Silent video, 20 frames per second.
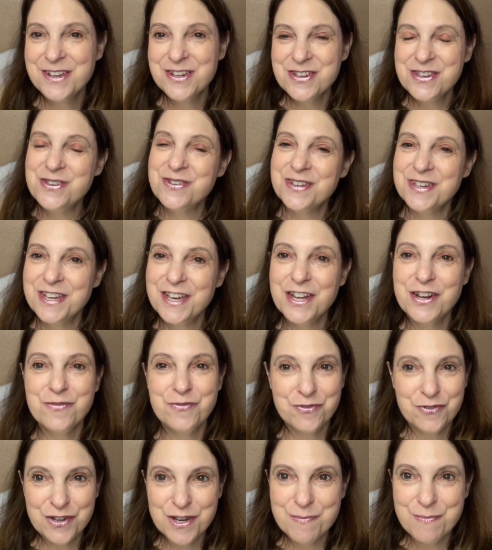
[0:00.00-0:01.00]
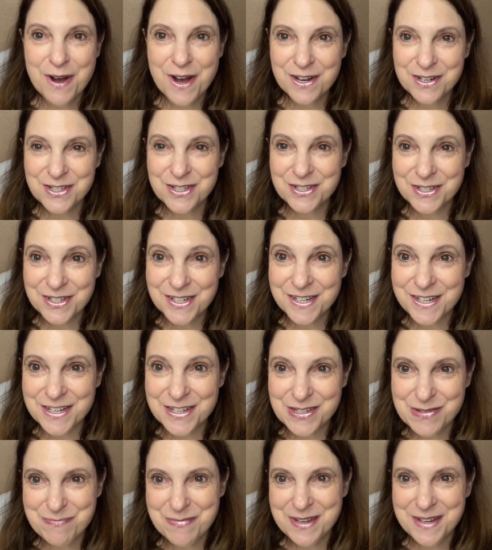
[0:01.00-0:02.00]
you can get a free box of
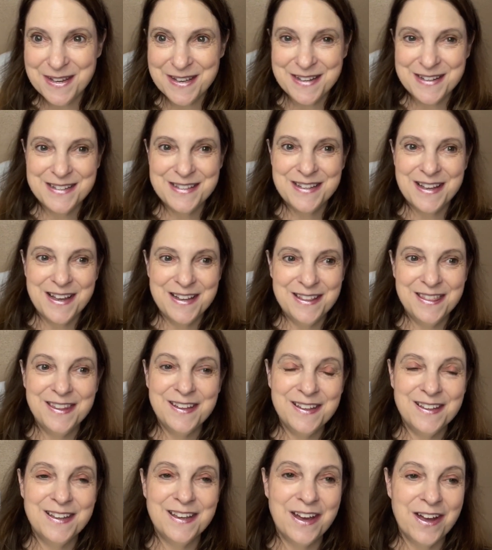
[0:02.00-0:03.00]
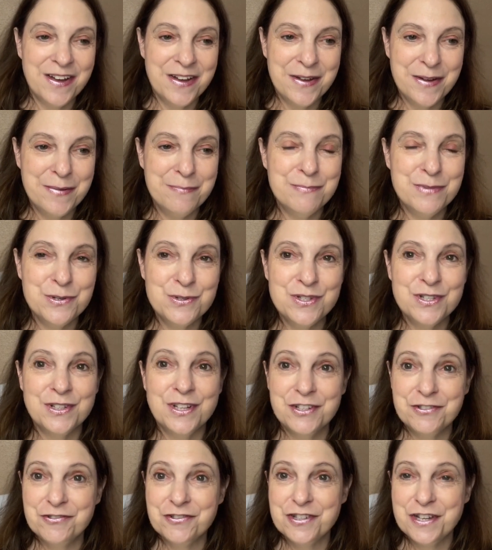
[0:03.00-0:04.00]
goodies, because I think most
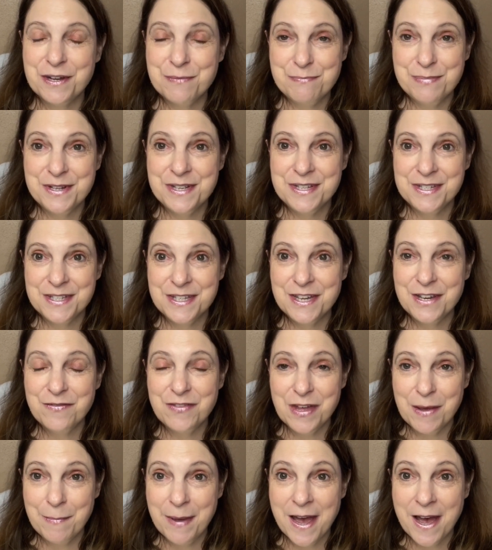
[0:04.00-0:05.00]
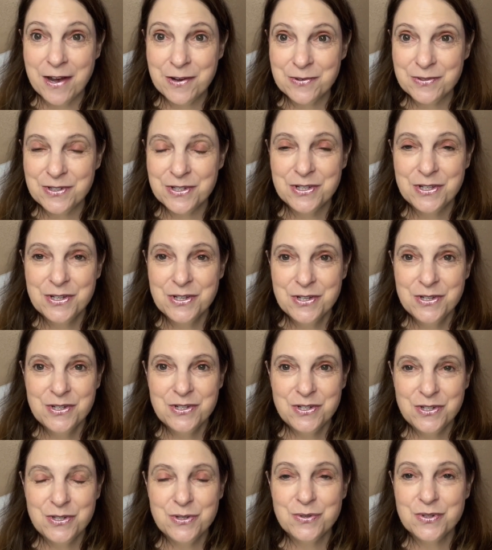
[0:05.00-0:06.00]
electric companies give them out
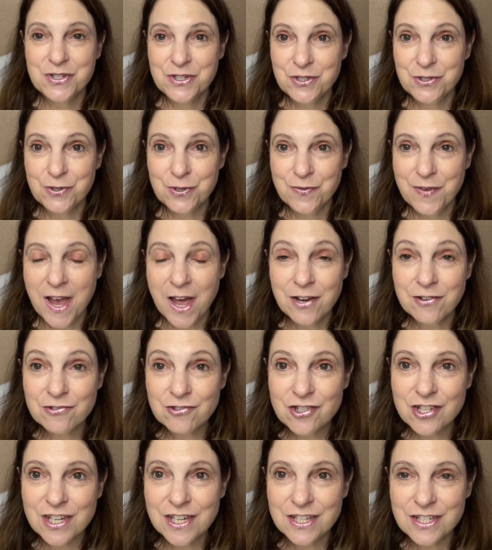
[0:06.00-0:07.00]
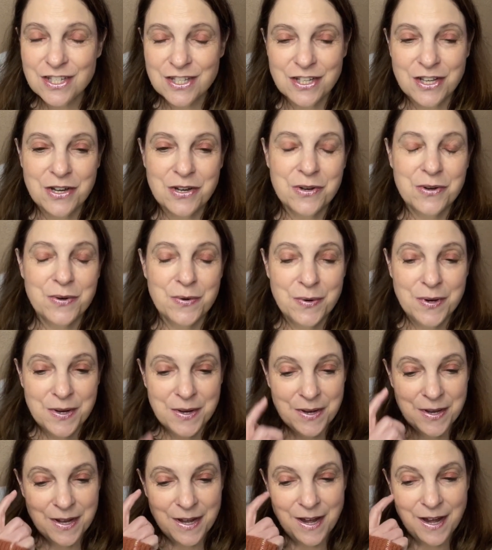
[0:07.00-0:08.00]
to conserve energy. So,
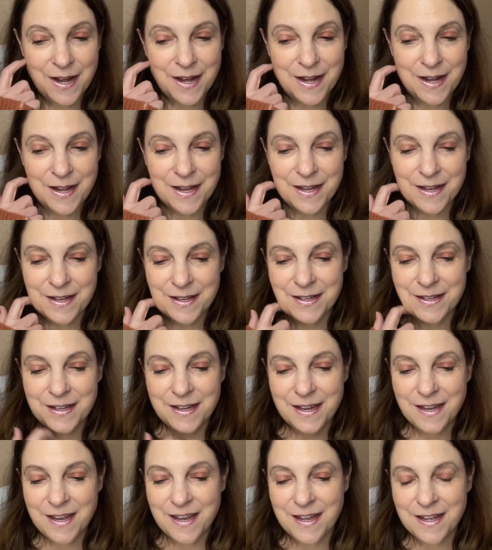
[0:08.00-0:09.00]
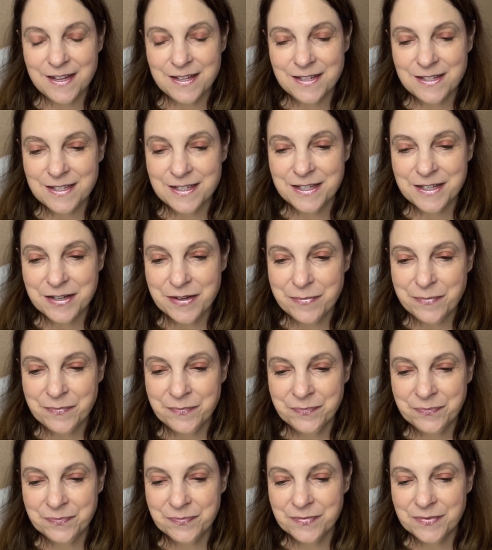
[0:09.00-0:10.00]
I don't
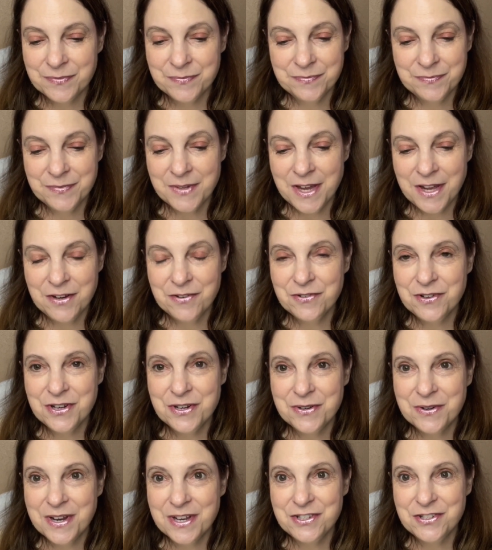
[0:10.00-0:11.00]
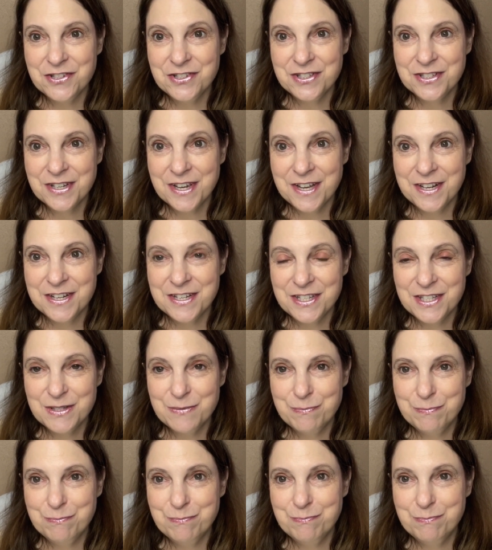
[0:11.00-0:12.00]
know. I just kind of
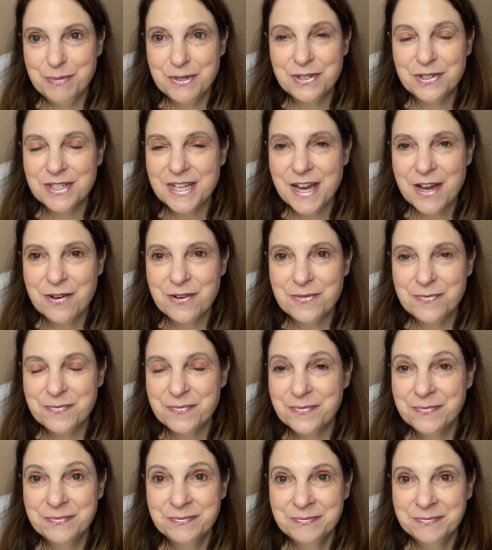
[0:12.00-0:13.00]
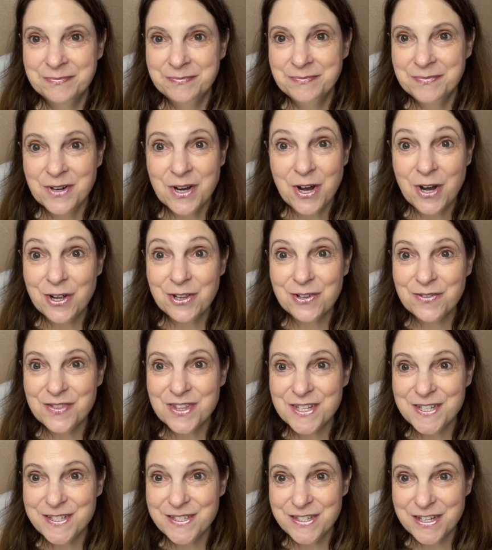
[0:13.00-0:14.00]
spilled out all of
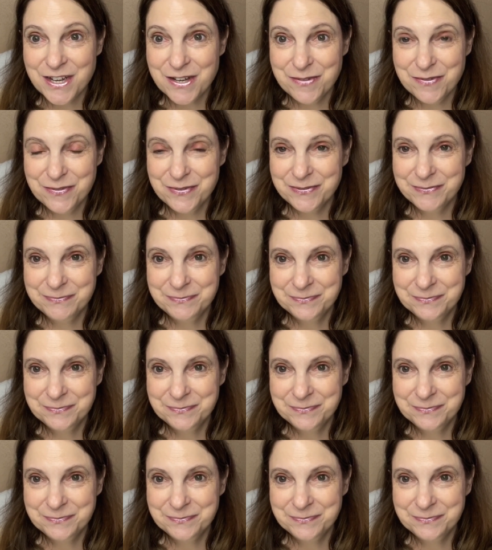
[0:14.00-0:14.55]
this stuff.